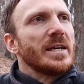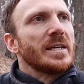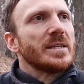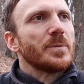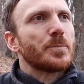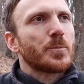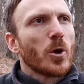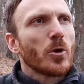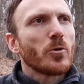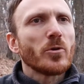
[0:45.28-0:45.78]

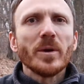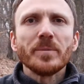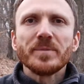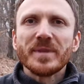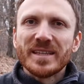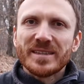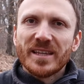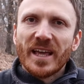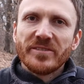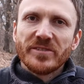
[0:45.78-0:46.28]
the program
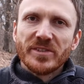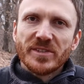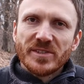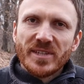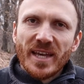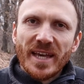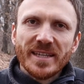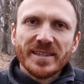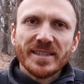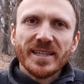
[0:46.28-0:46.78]
that I've
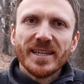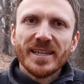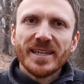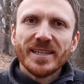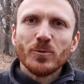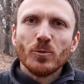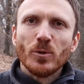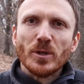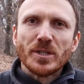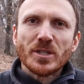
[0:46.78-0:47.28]

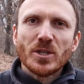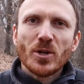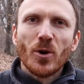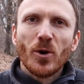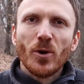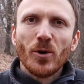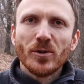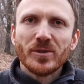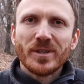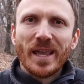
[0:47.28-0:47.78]
attended was
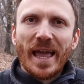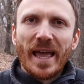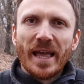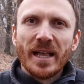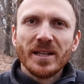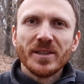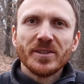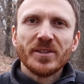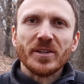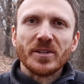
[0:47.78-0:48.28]
called
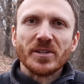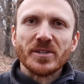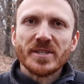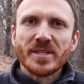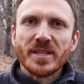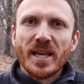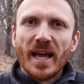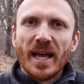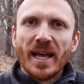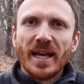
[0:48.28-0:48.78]

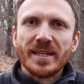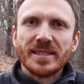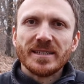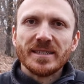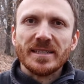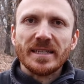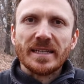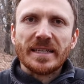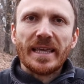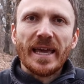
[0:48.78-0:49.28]
Elders
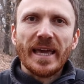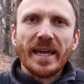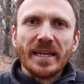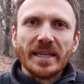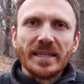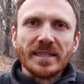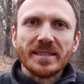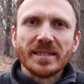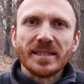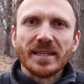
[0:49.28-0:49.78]
at the
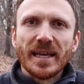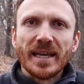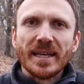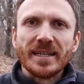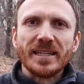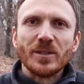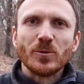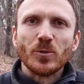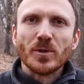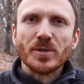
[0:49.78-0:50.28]
Gate,
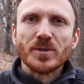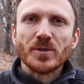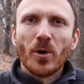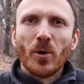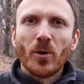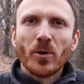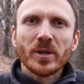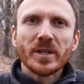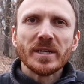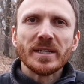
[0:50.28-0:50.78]
and it was
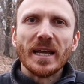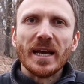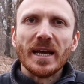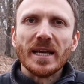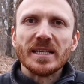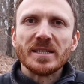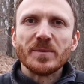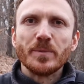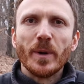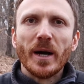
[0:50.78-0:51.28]

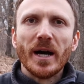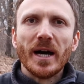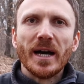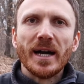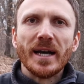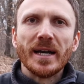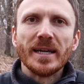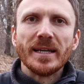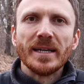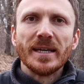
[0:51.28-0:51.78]
organized
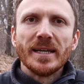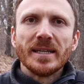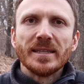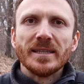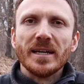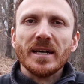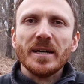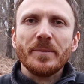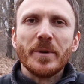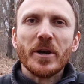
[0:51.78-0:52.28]
by
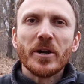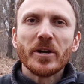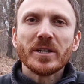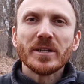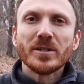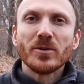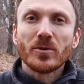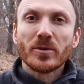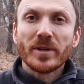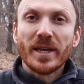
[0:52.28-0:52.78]
the
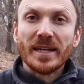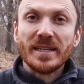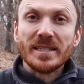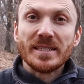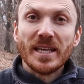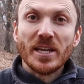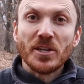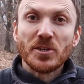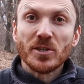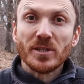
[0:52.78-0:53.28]
American
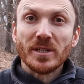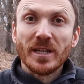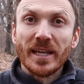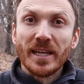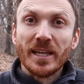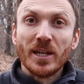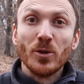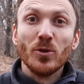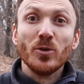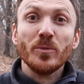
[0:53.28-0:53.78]
organization
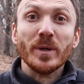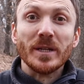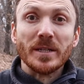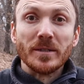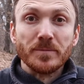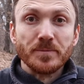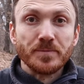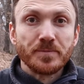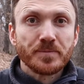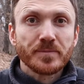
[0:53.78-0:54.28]

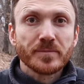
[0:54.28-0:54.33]
Illumen.